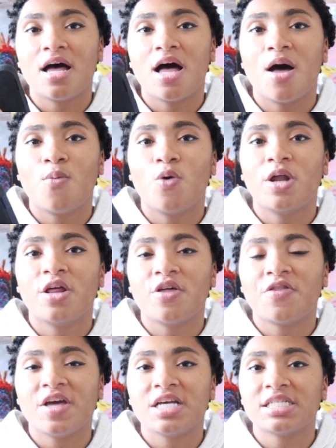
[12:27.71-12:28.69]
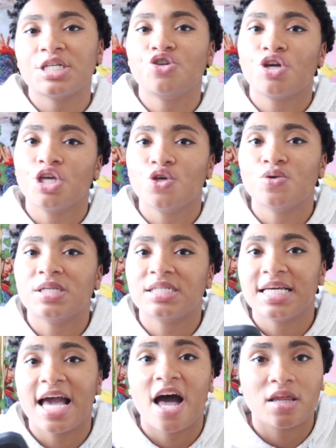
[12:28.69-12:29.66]
one of the things that you can use to
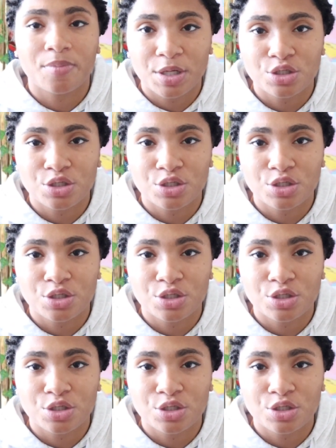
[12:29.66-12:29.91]
see how the